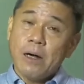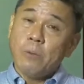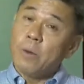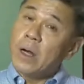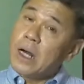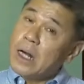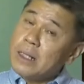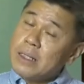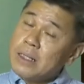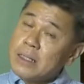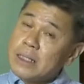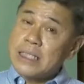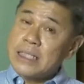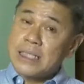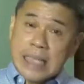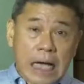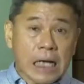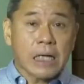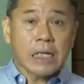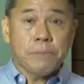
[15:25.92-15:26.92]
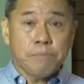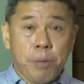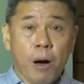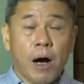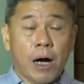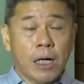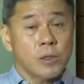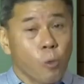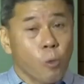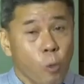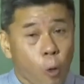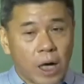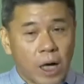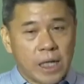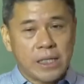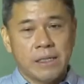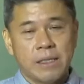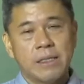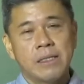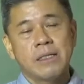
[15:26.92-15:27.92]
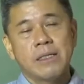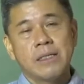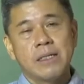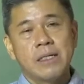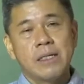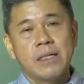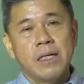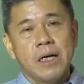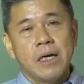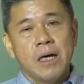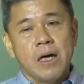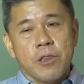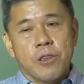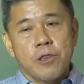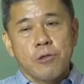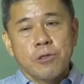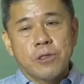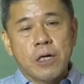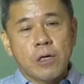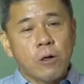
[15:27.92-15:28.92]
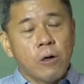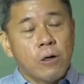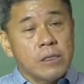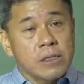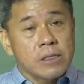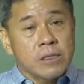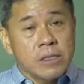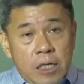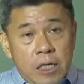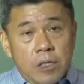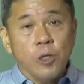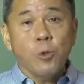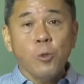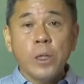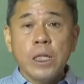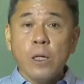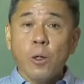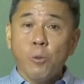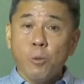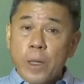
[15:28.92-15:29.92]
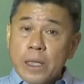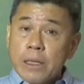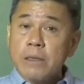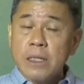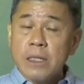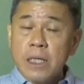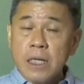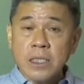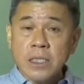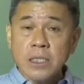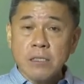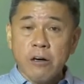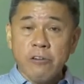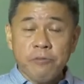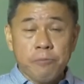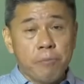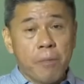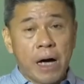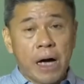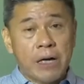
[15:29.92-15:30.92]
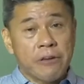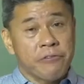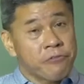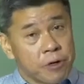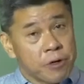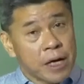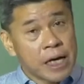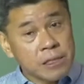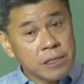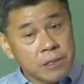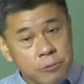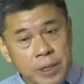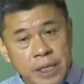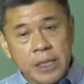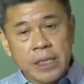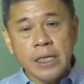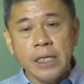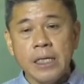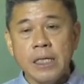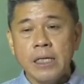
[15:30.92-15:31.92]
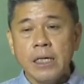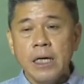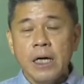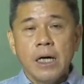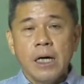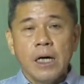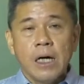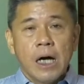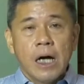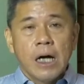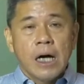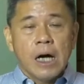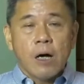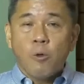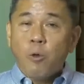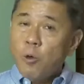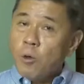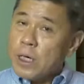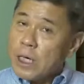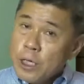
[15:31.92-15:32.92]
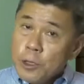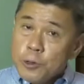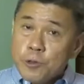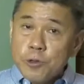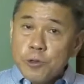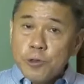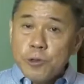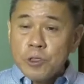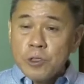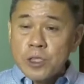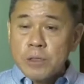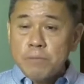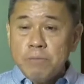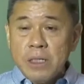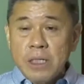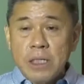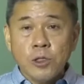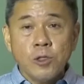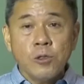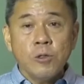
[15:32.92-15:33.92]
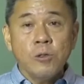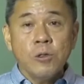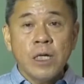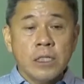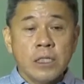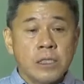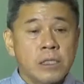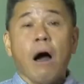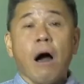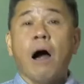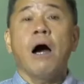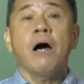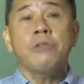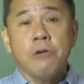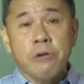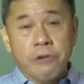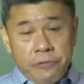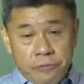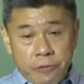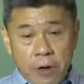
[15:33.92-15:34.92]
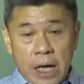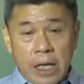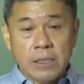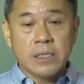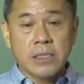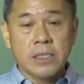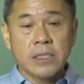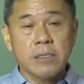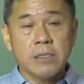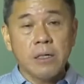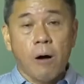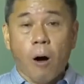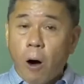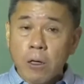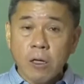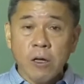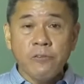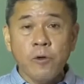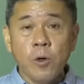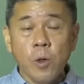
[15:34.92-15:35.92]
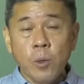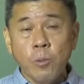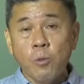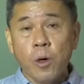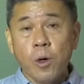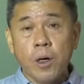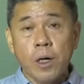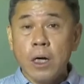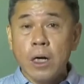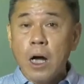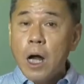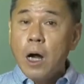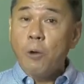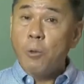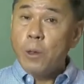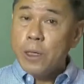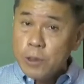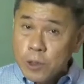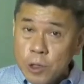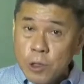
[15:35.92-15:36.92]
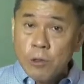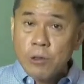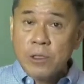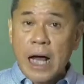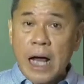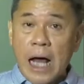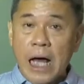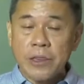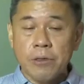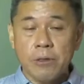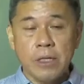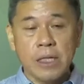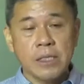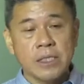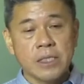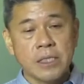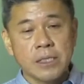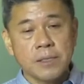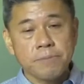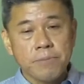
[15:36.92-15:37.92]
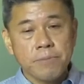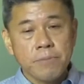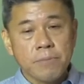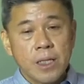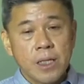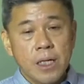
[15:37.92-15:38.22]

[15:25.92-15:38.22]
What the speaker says: Well, the second part won through the continuing witness of my friend Ricky, who introduced me to his other friends, all of whom were renewed Catholics.